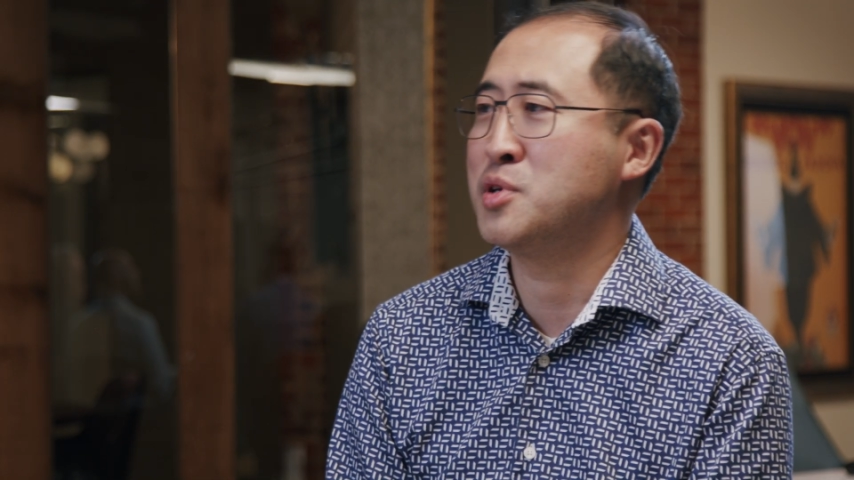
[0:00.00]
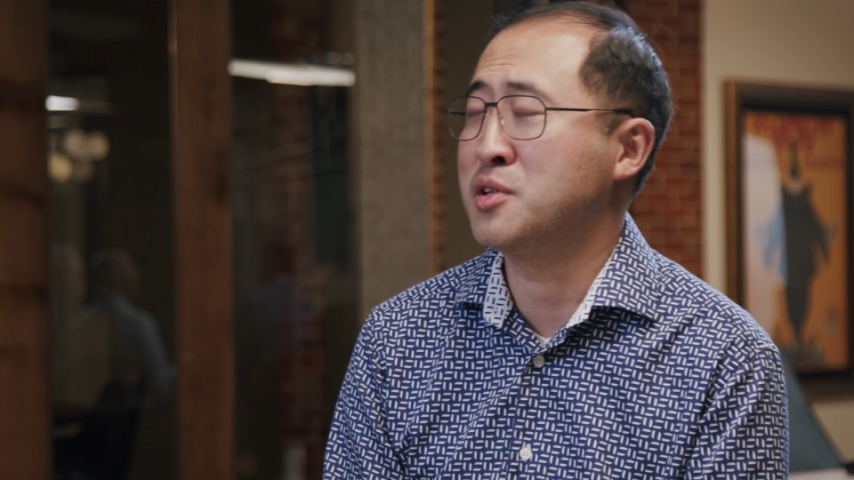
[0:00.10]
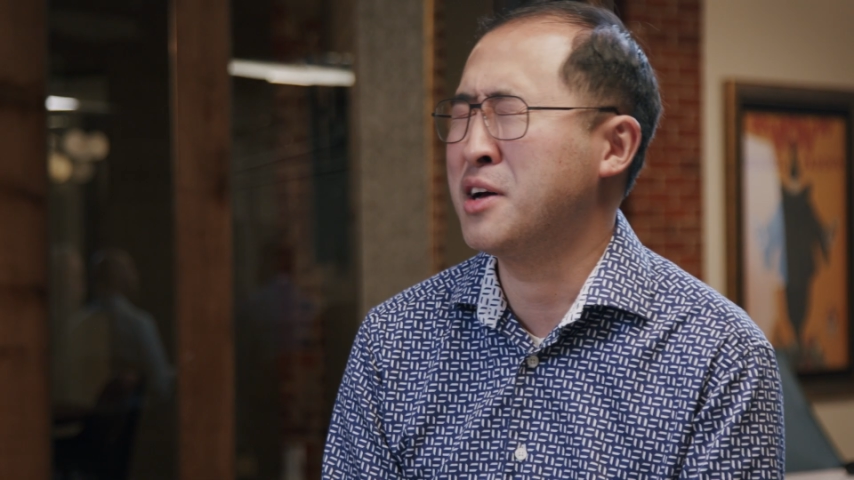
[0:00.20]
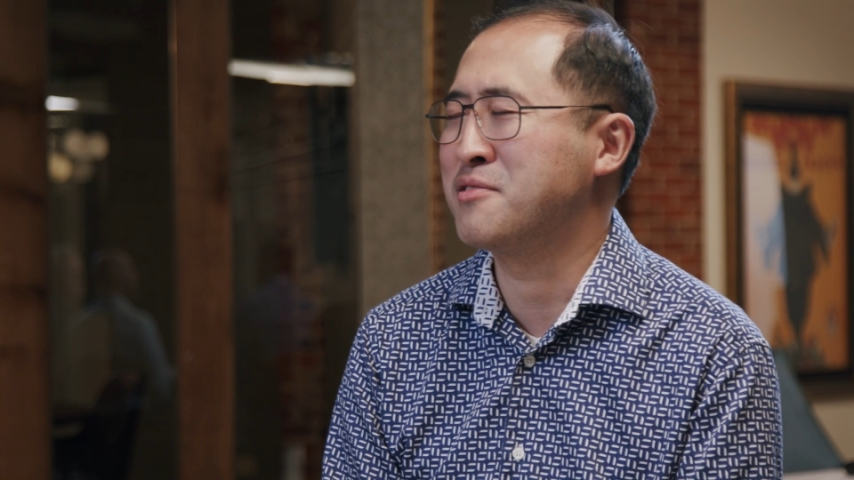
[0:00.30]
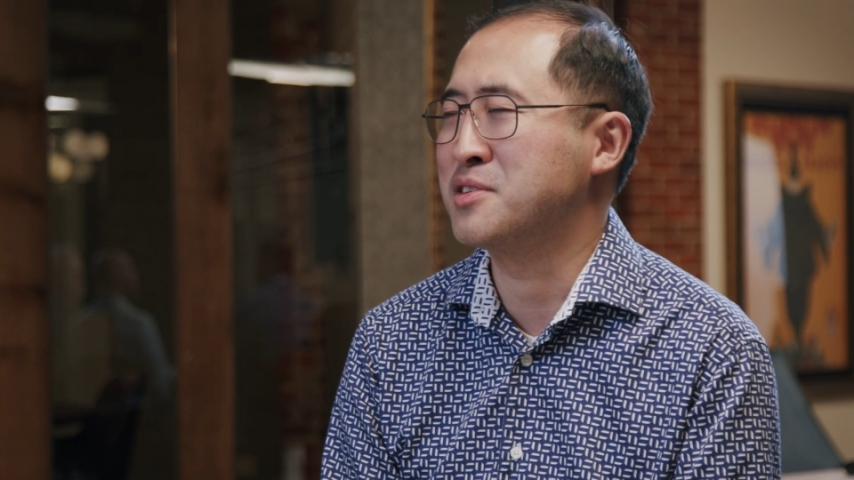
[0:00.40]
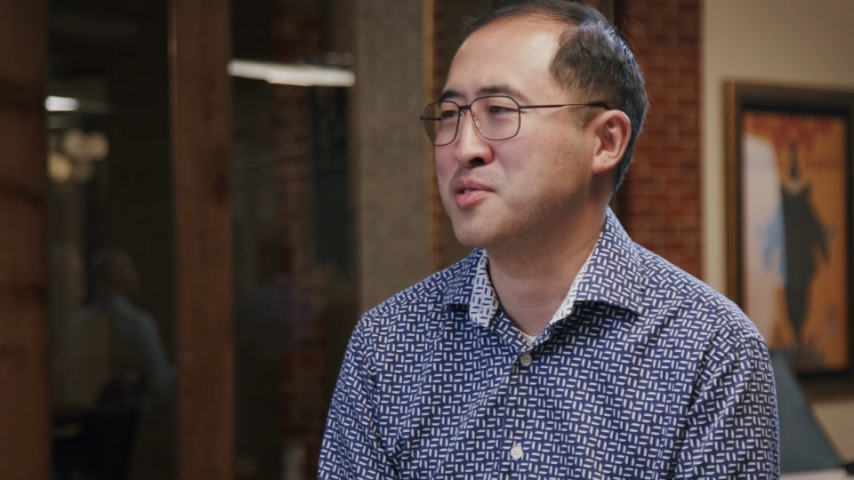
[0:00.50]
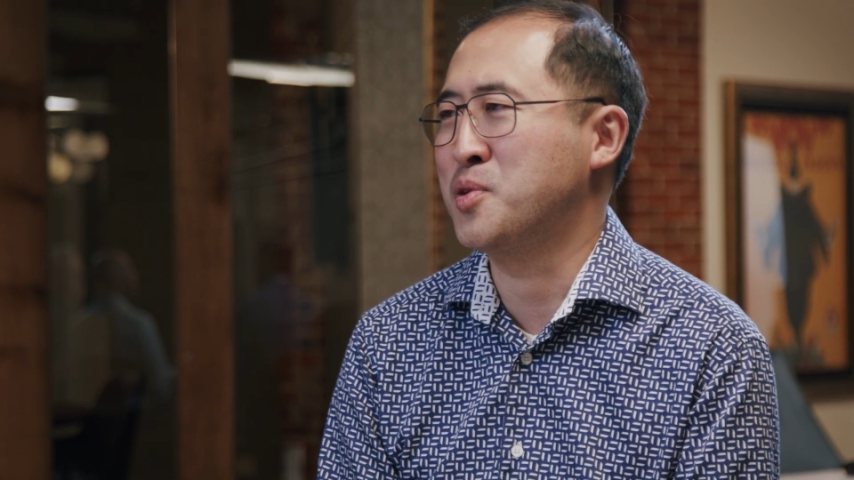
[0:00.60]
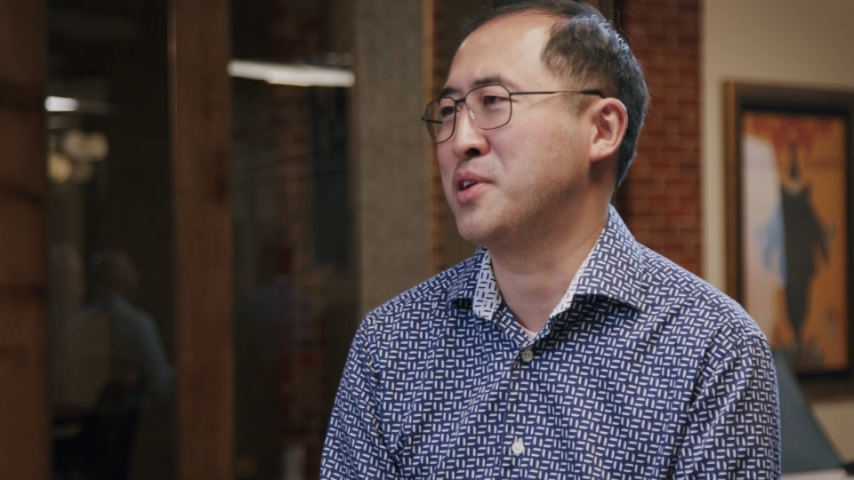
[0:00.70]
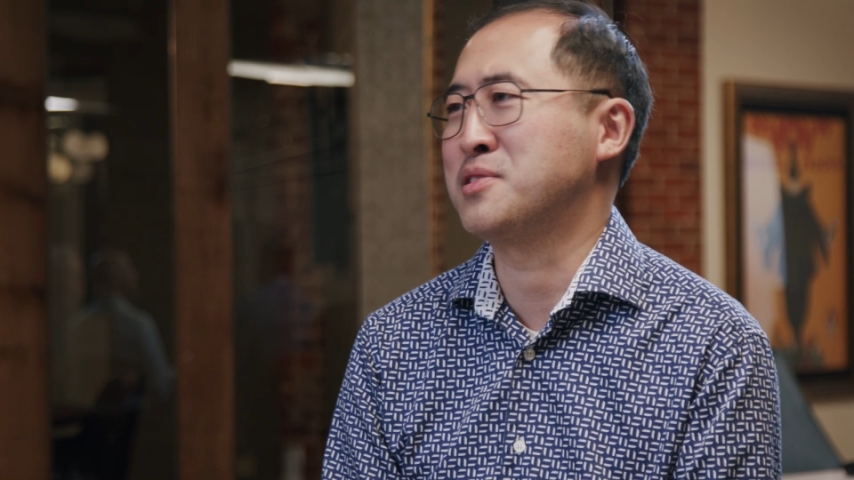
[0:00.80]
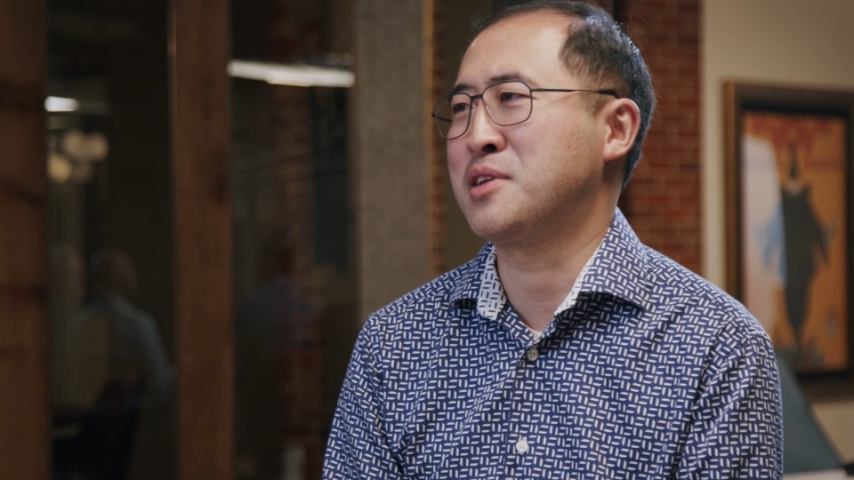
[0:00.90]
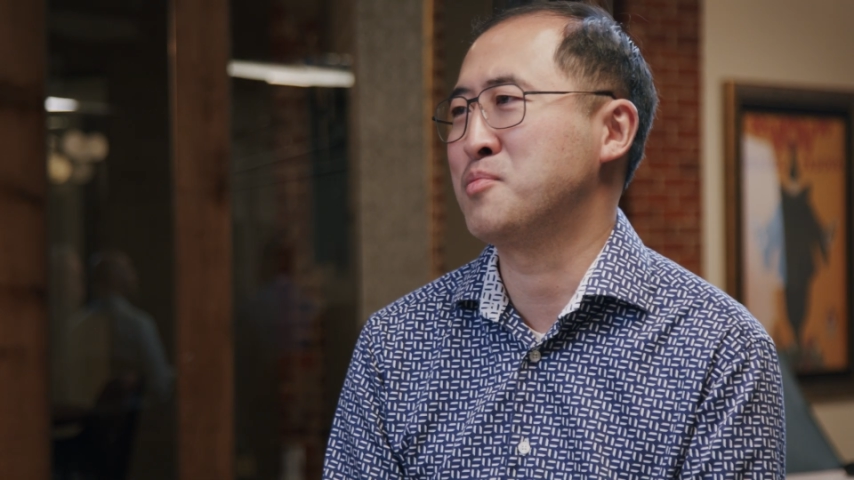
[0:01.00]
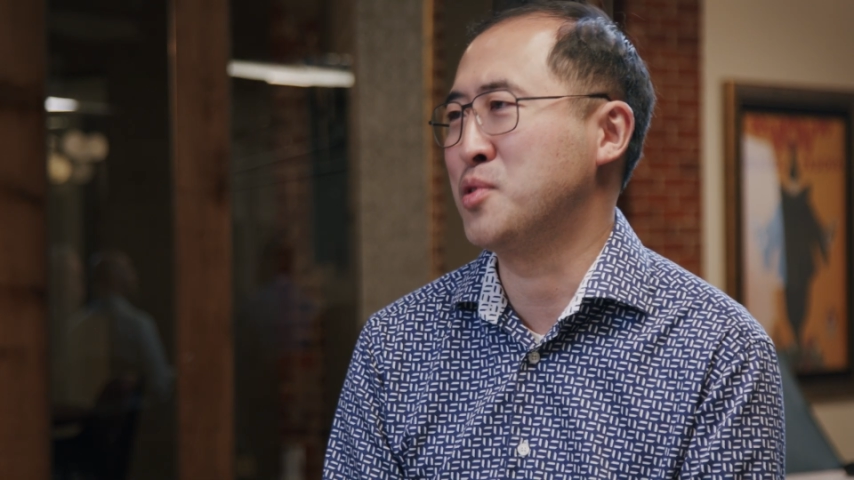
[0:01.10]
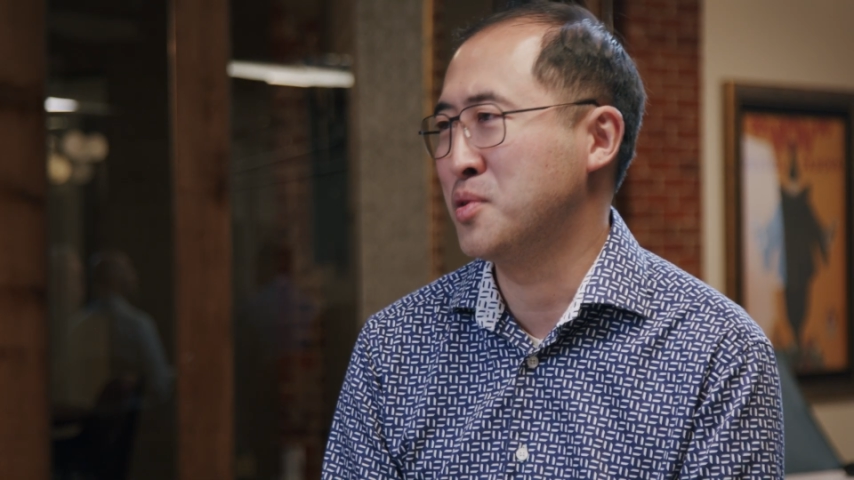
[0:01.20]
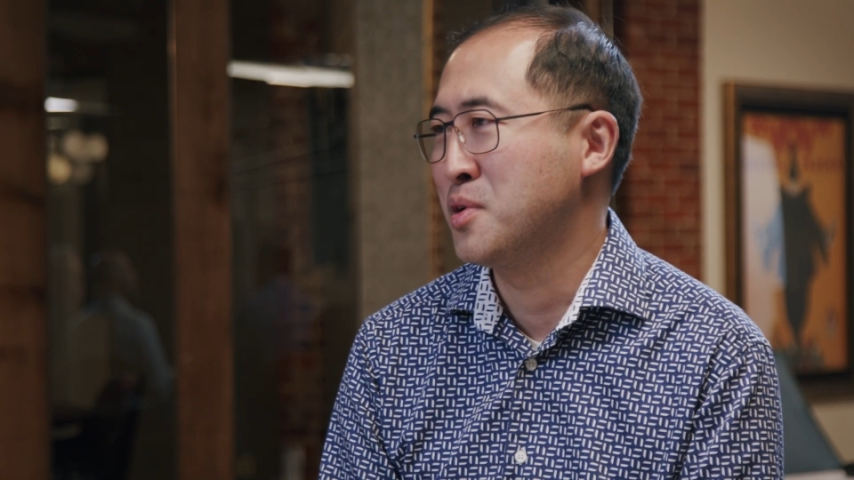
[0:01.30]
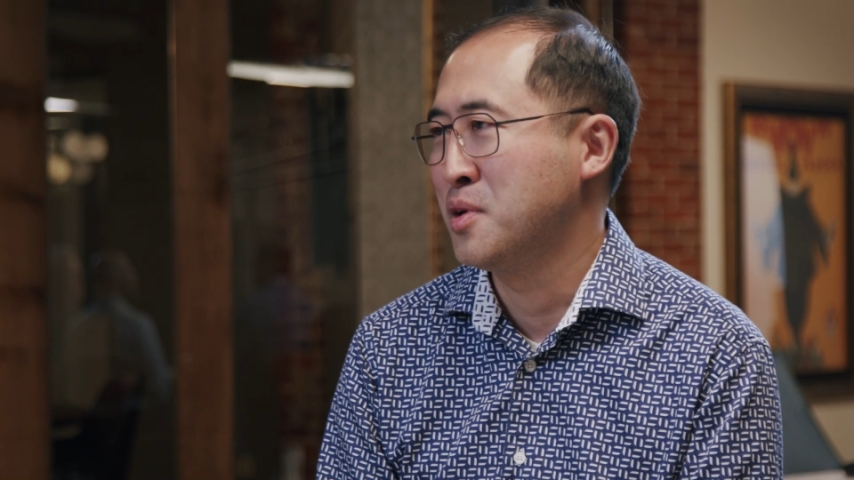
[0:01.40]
PDF is a great example.